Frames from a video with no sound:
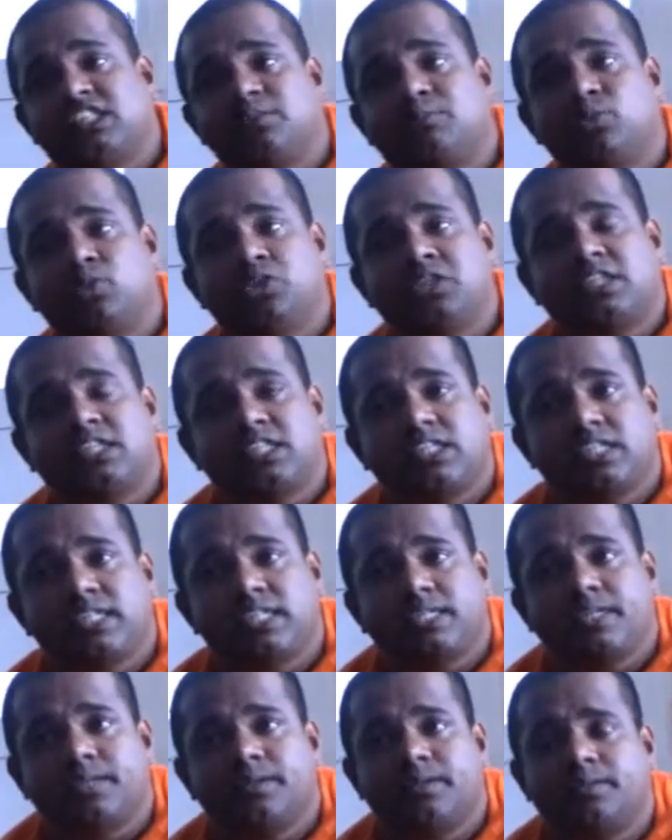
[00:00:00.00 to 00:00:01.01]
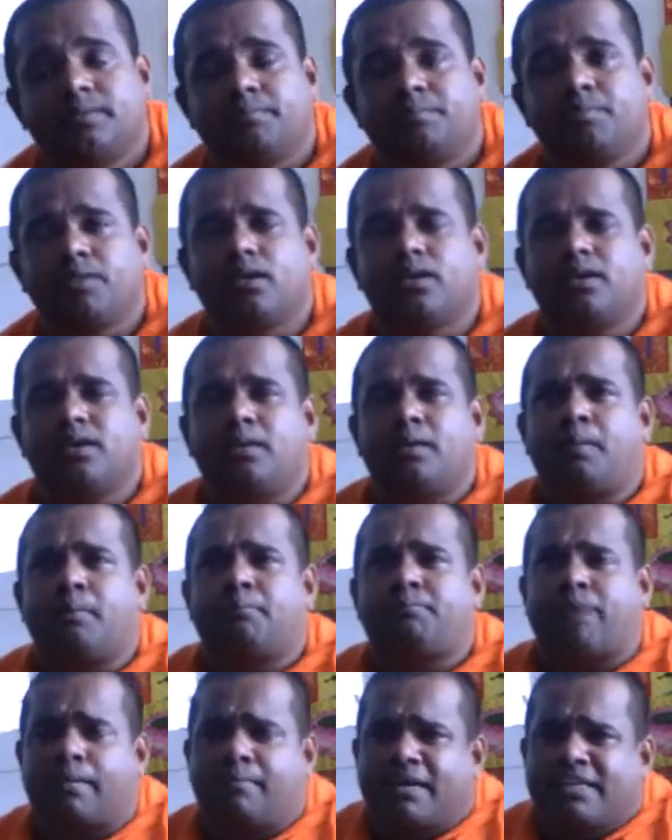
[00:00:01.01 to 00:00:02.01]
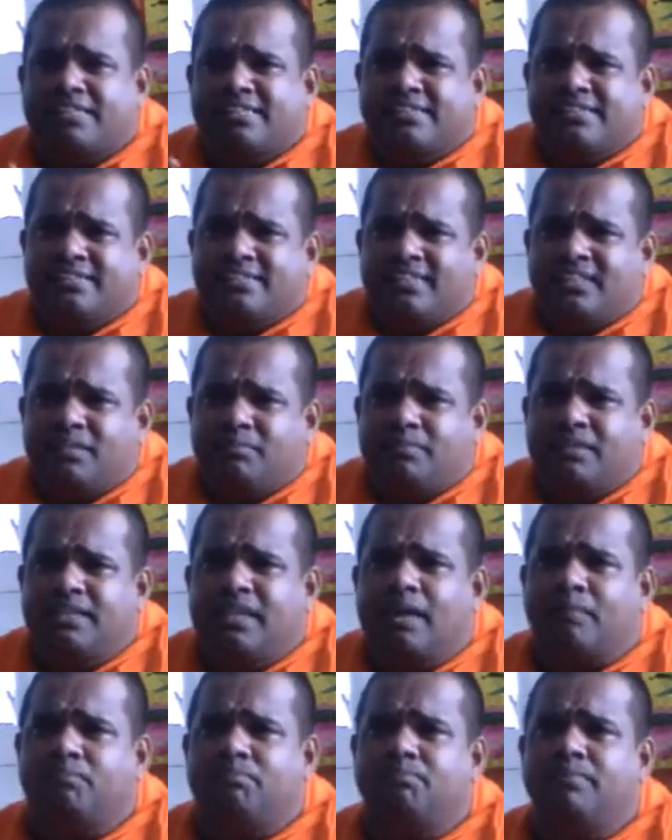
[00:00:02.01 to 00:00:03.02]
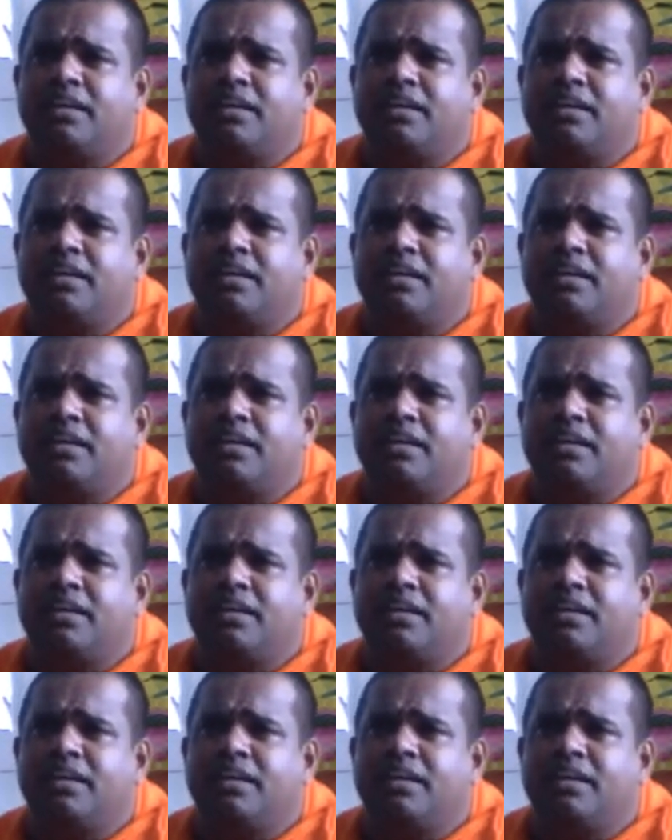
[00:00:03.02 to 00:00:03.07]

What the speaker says: the Buddha said, Pabassara midam